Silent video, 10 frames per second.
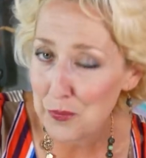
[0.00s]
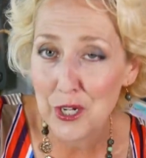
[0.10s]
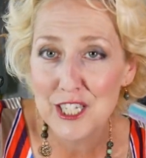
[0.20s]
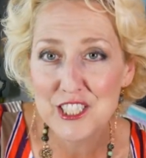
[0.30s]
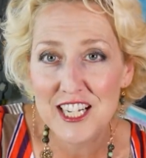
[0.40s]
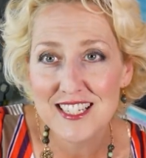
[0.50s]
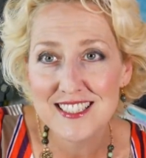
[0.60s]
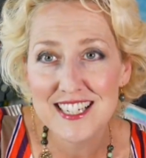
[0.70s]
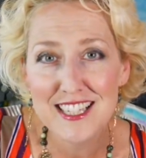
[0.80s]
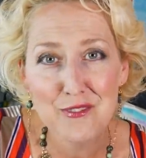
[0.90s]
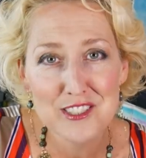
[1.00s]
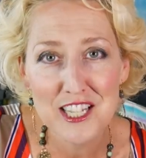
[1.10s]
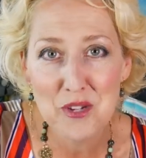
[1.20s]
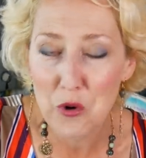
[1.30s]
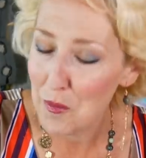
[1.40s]
a project. And I'd love to
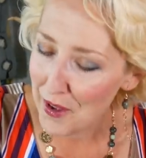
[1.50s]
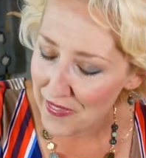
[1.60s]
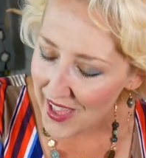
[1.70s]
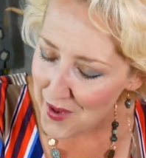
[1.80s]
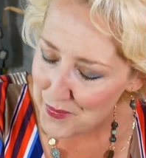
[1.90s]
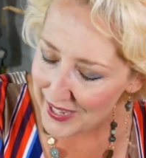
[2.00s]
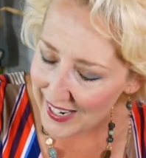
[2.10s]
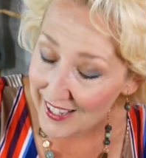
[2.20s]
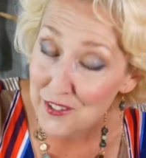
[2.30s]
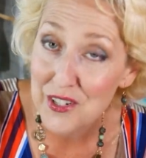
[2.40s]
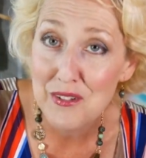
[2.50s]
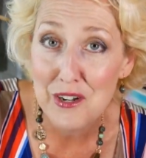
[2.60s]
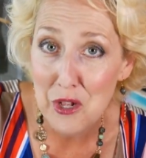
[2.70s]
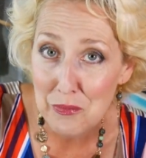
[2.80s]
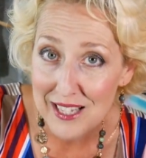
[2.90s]
tell you more about that, but I don't have
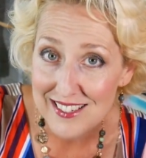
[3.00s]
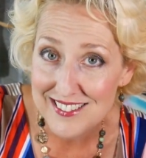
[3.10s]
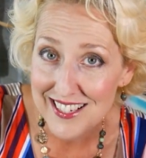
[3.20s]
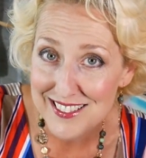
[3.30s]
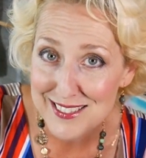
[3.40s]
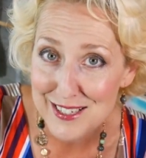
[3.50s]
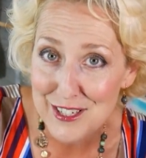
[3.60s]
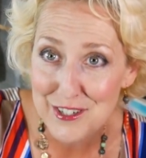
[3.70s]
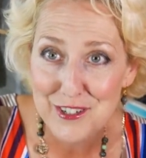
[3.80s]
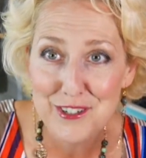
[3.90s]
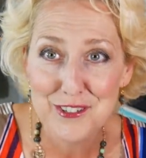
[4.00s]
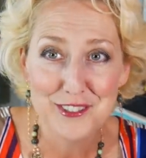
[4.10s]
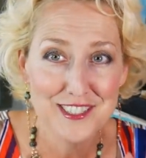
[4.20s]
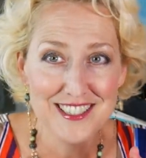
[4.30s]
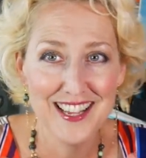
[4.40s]
it all planned yet. So,
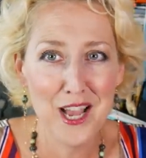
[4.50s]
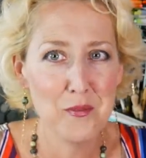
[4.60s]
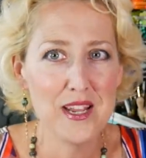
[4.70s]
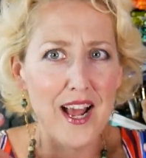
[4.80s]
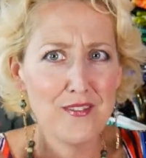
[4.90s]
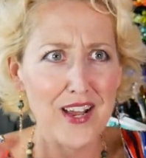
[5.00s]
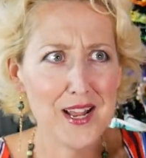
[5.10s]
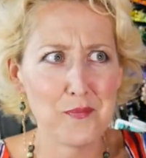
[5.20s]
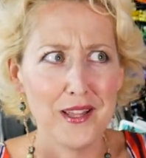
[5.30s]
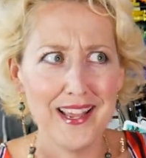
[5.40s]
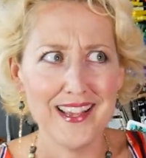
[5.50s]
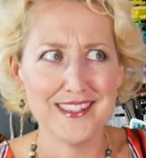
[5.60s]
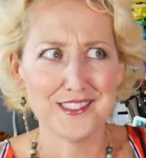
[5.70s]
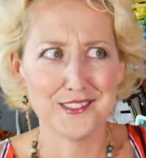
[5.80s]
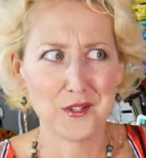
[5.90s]
I mean, I've got it planned.
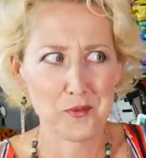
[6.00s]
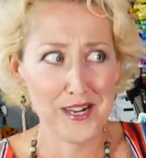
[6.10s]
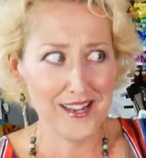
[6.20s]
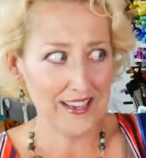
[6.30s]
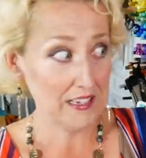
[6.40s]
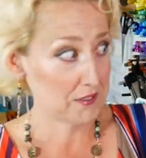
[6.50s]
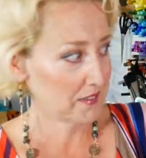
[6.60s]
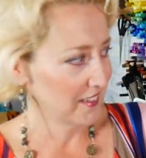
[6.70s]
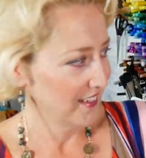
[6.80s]
It's a surprise.